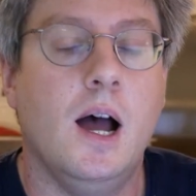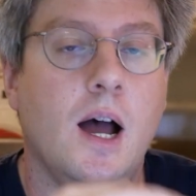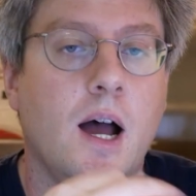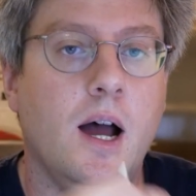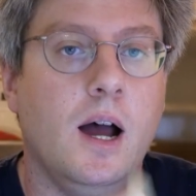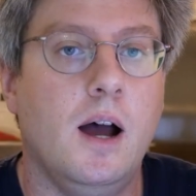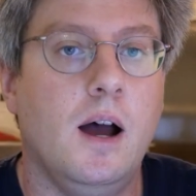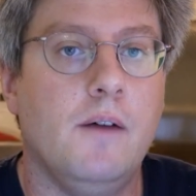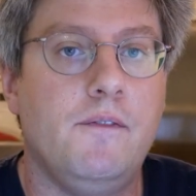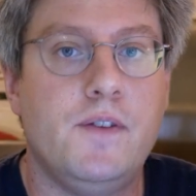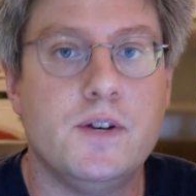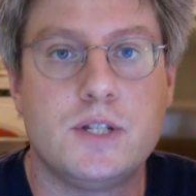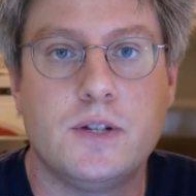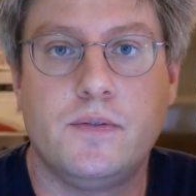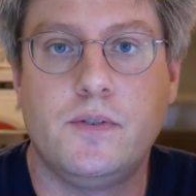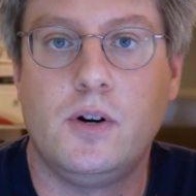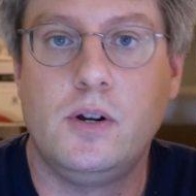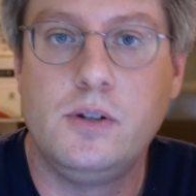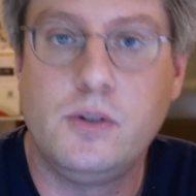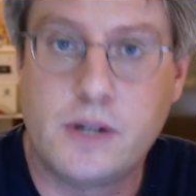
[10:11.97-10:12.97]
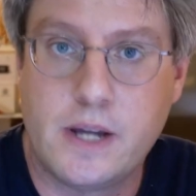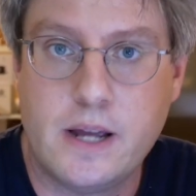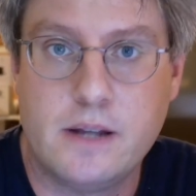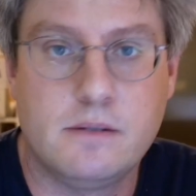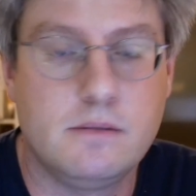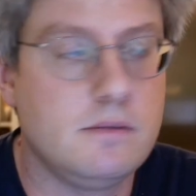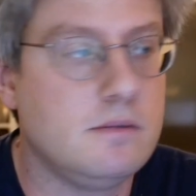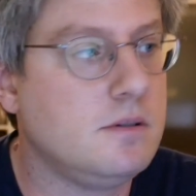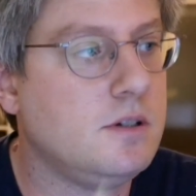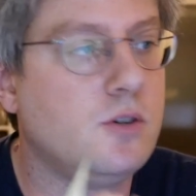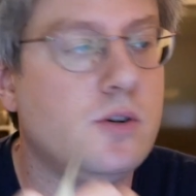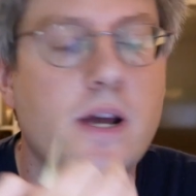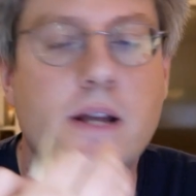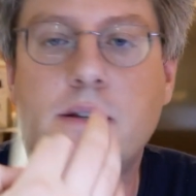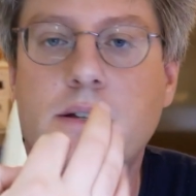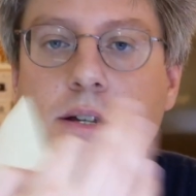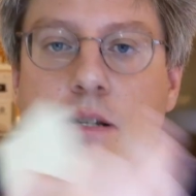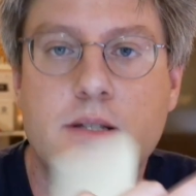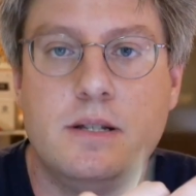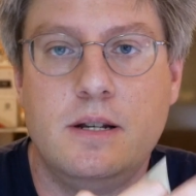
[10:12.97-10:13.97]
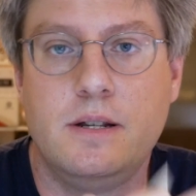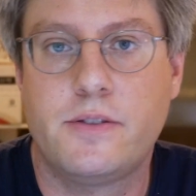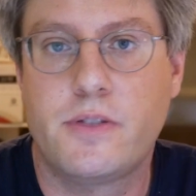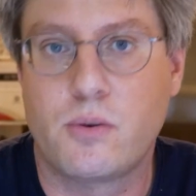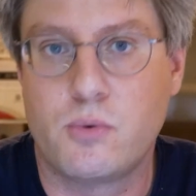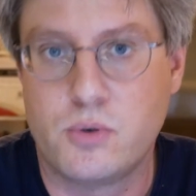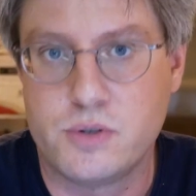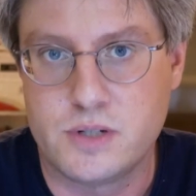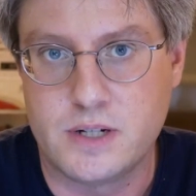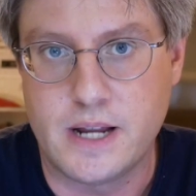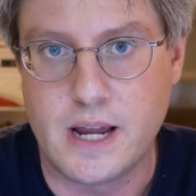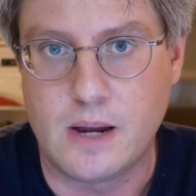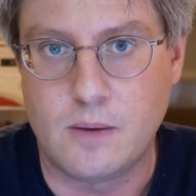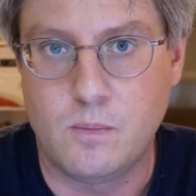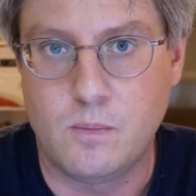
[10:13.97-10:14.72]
First of all, you get easily through the day.